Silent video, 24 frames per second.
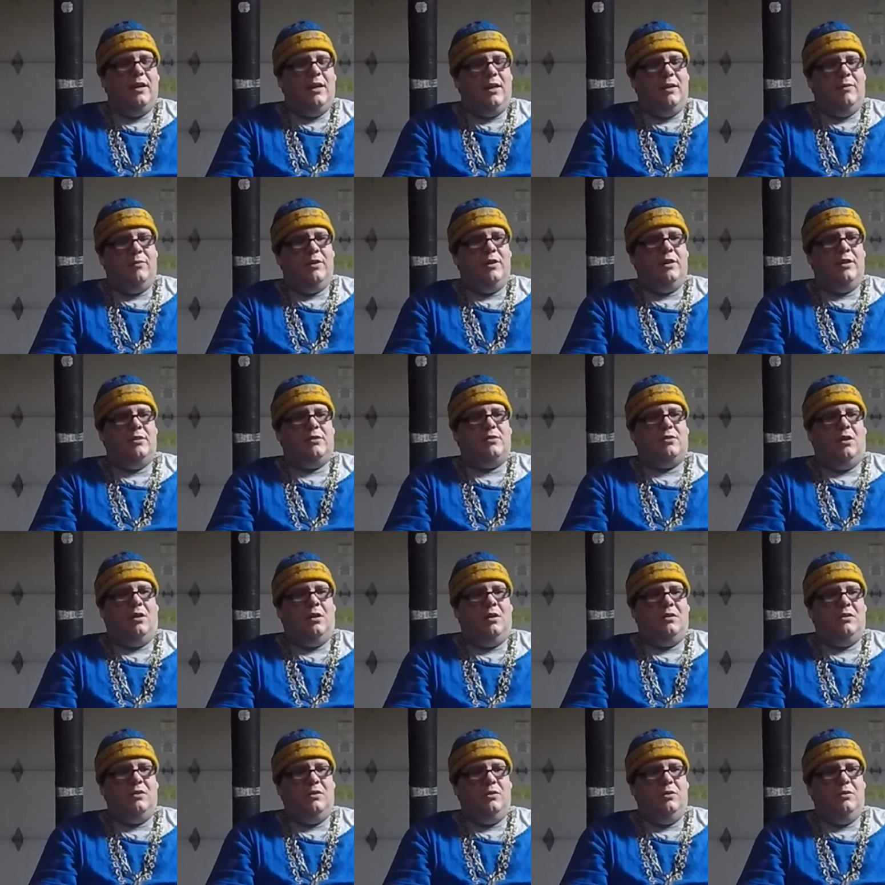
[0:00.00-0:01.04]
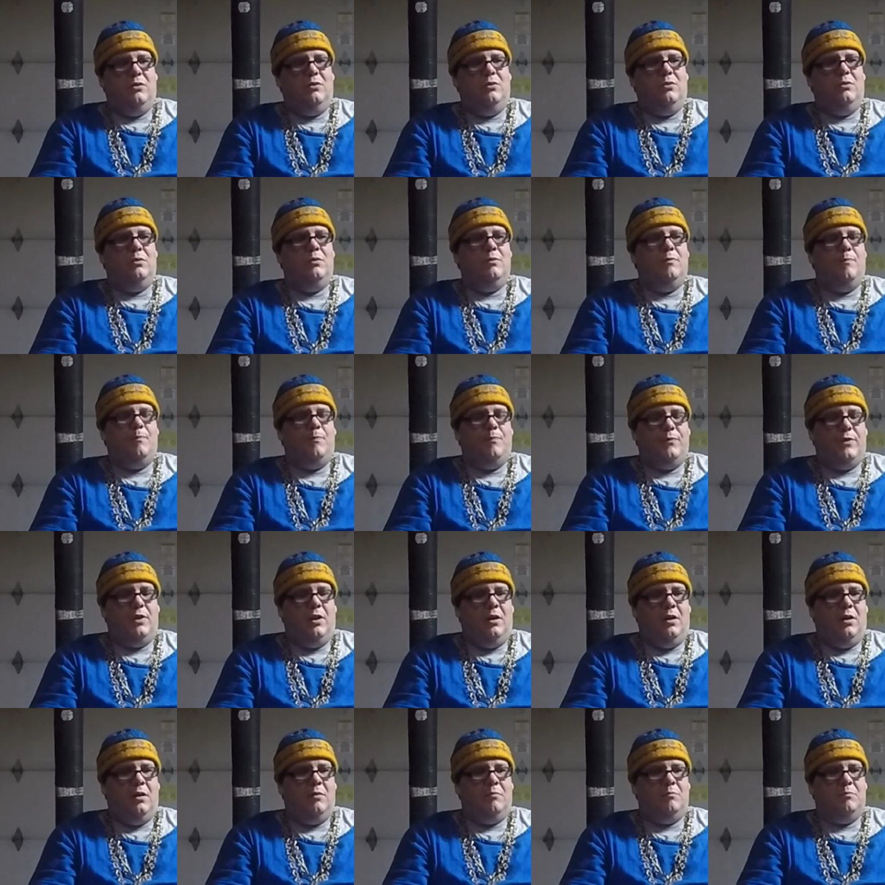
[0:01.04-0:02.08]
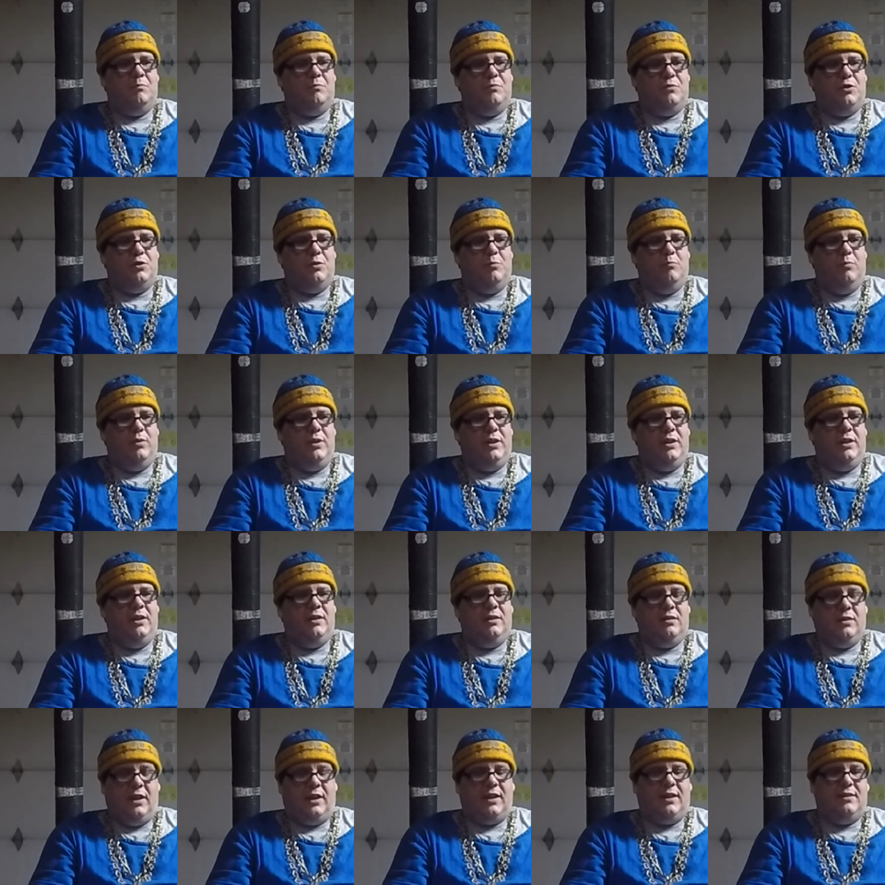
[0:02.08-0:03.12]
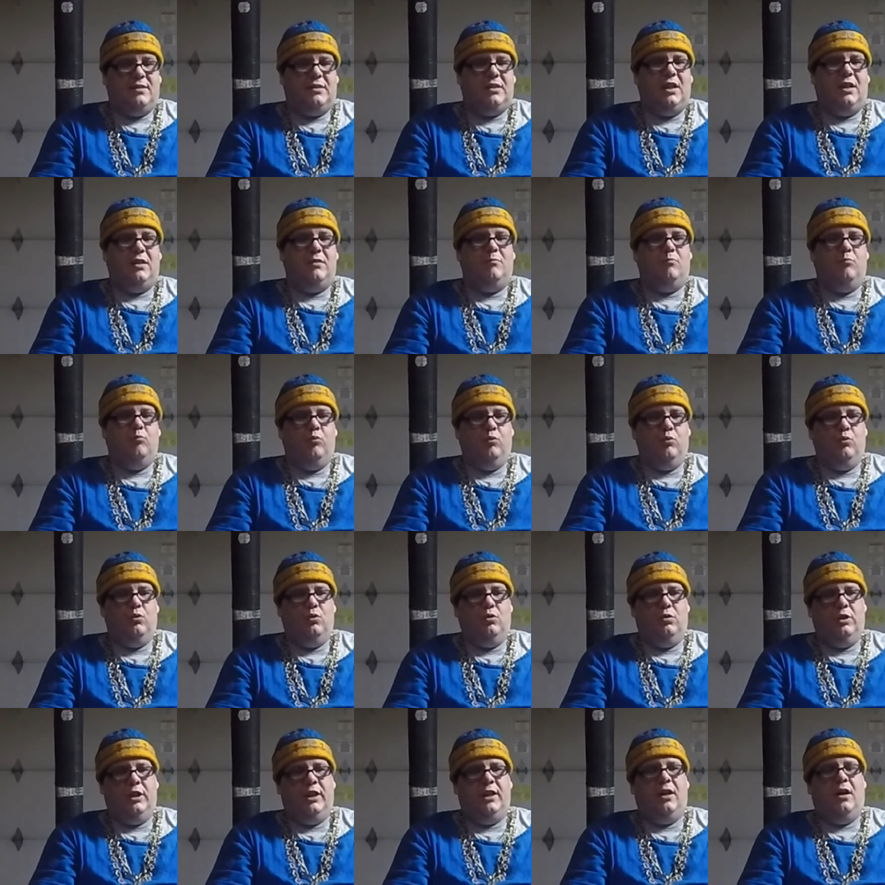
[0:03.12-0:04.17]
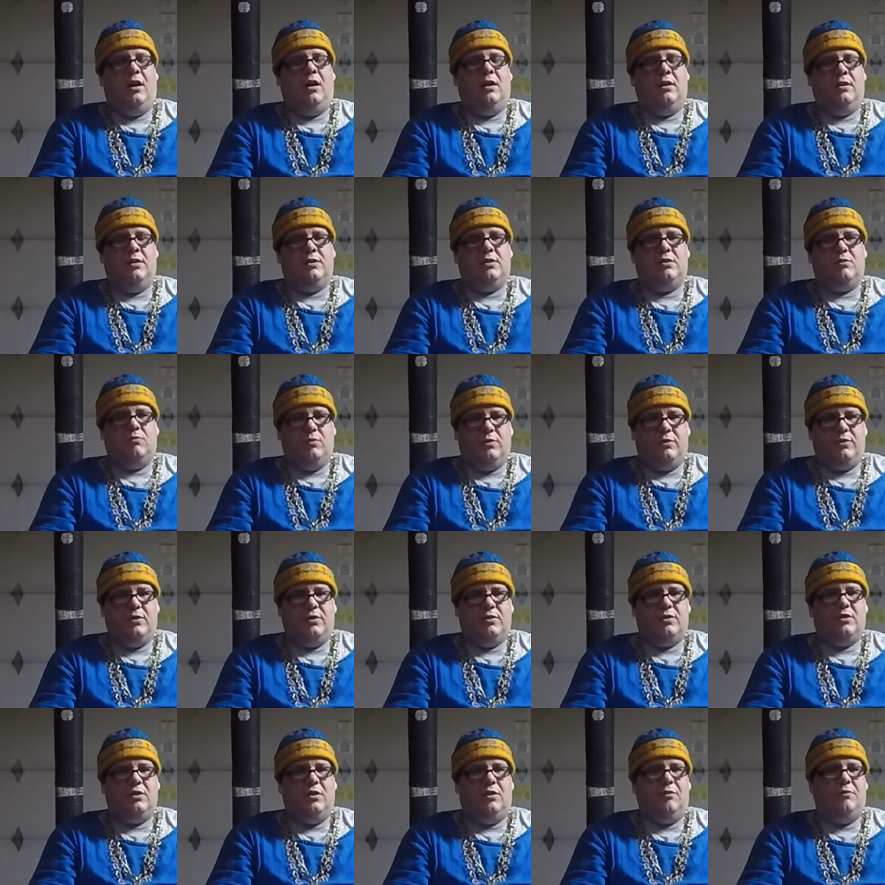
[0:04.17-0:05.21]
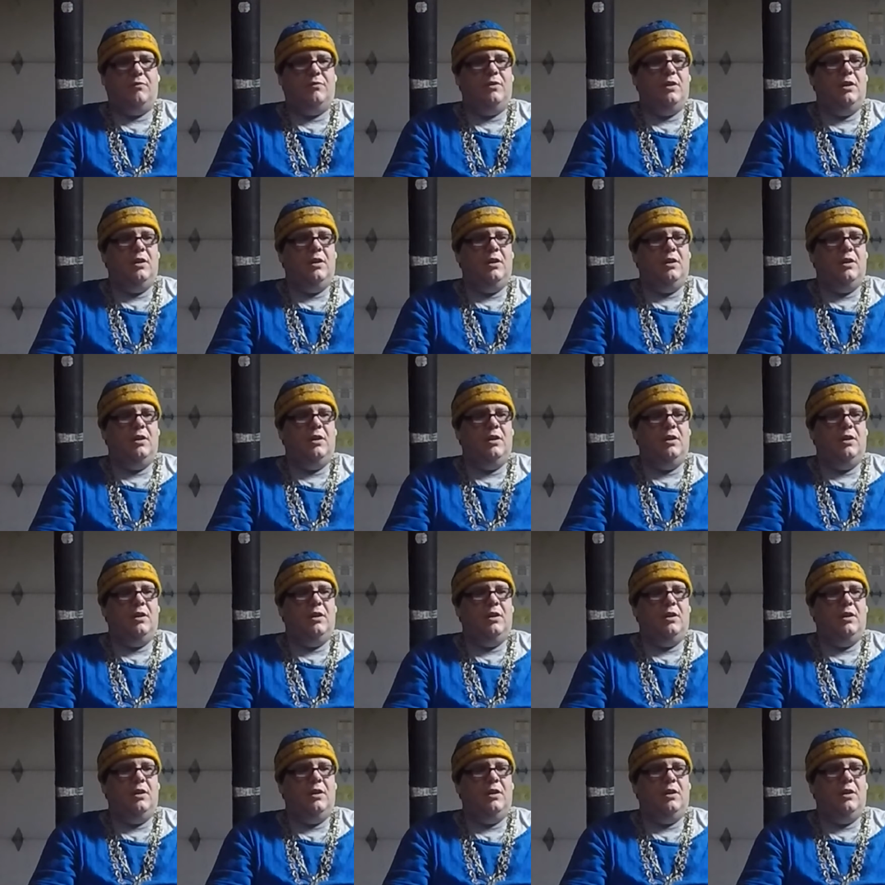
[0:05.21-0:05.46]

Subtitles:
And then it's on you to be, and like I said, brutally honest with yourself.